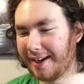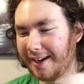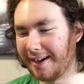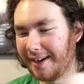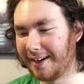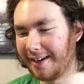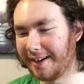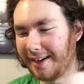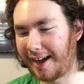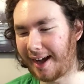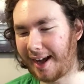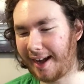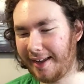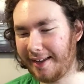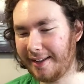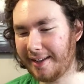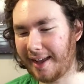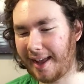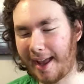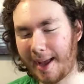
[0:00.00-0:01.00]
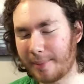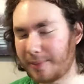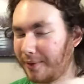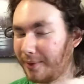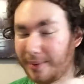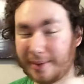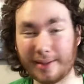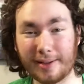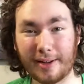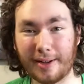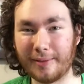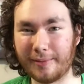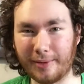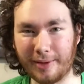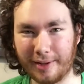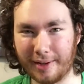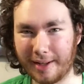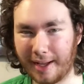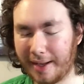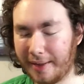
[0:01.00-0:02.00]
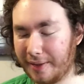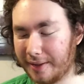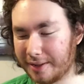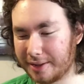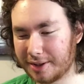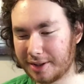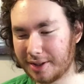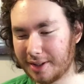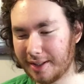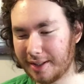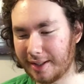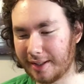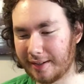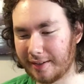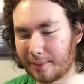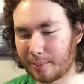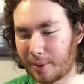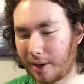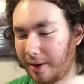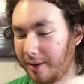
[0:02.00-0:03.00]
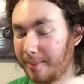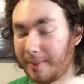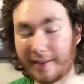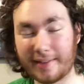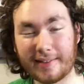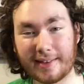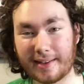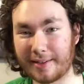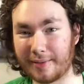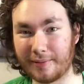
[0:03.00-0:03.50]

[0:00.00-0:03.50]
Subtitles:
I absolutely love Lily. I think she is probably my second